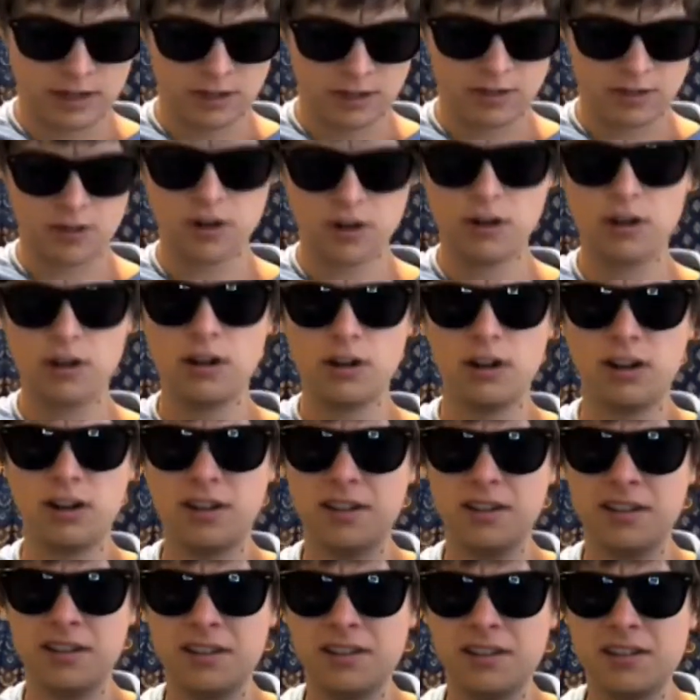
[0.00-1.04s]
Start it
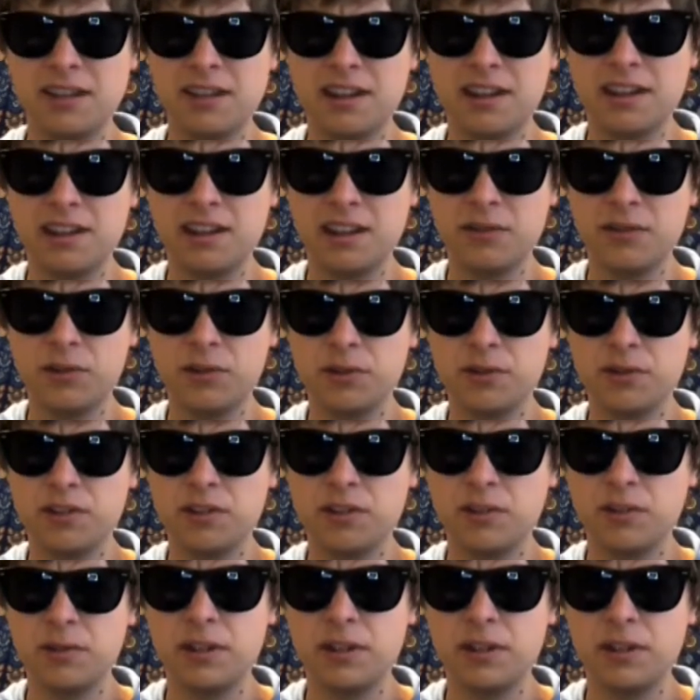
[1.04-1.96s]
on the second level.